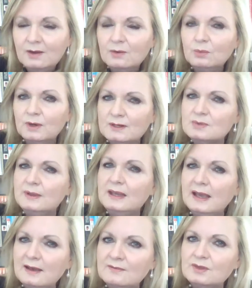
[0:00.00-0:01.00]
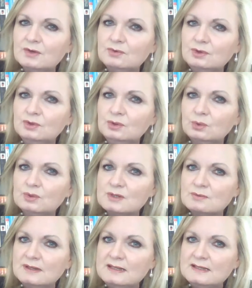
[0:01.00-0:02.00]
Once we have the root
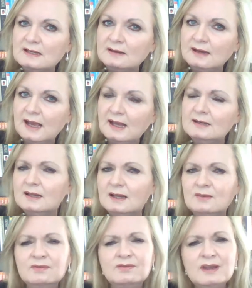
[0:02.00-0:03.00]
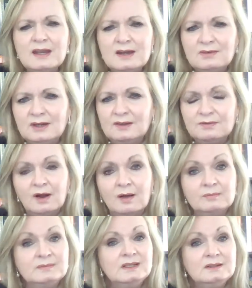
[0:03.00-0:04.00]
cause reason, and it can vary
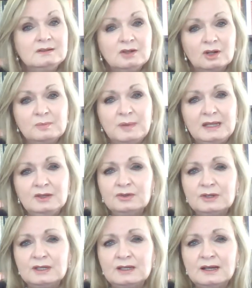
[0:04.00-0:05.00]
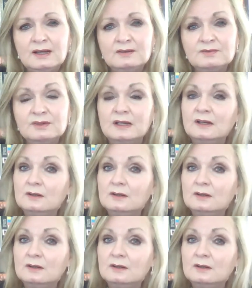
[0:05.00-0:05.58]
from not being good enough,